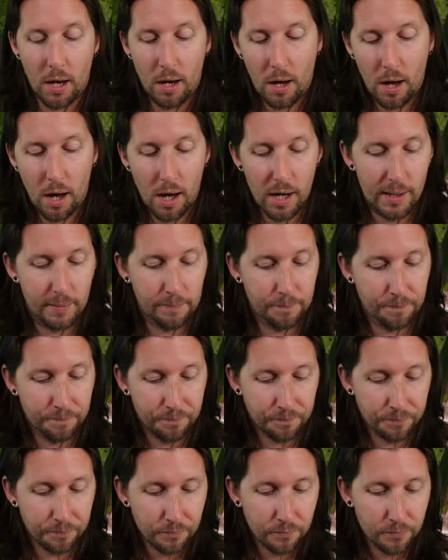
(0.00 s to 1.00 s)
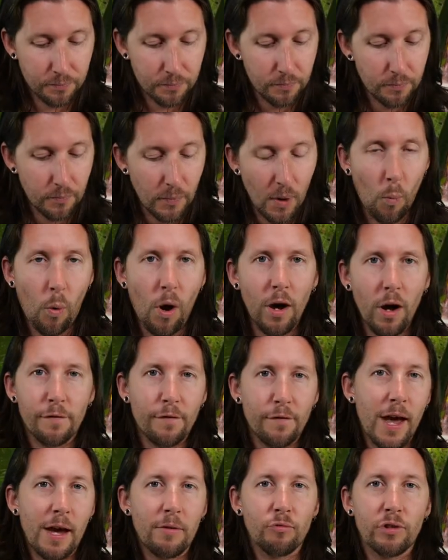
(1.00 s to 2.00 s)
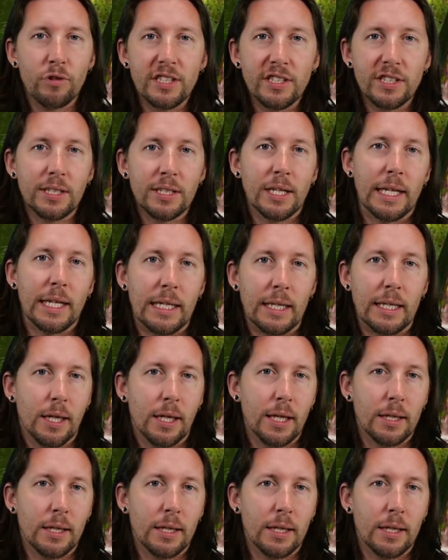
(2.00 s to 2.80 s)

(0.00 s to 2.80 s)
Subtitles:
What I found recently